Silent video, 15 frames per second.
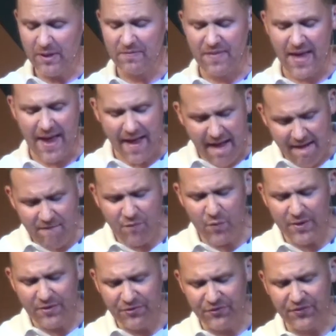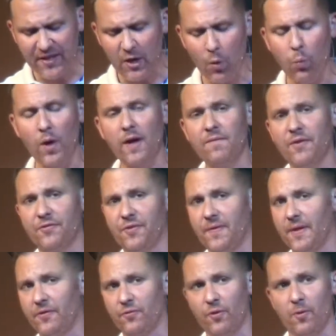I believe that every single one of
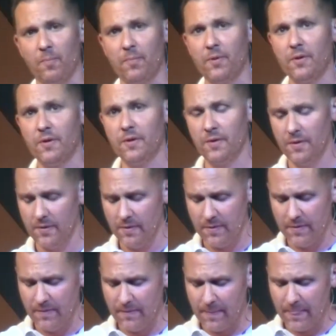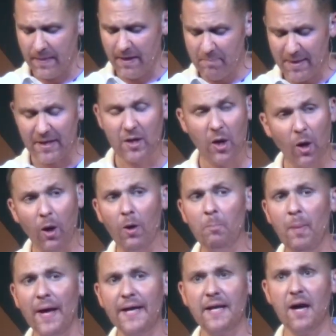us in this room have been
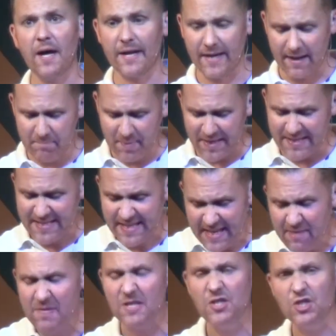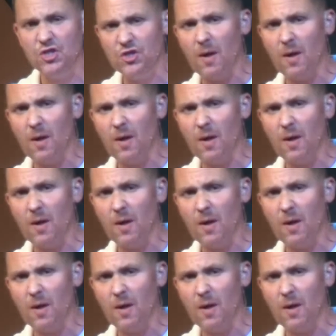called by God and have been given